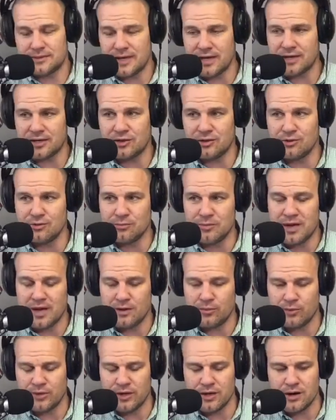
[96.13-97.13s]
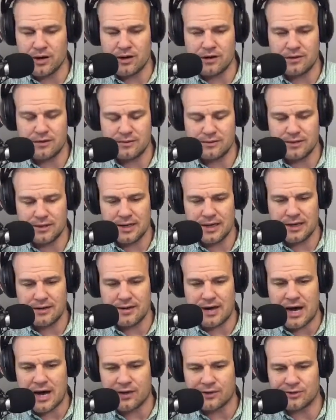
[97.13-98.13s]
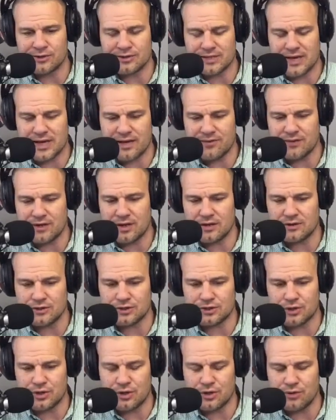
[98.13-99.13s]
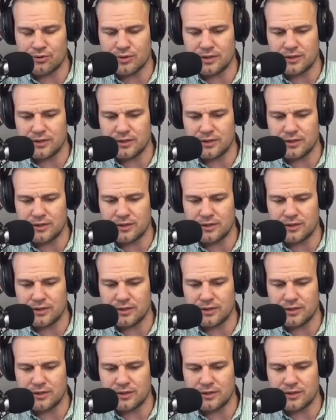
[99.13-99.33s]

Thank you, man. We are honored to have you on the show.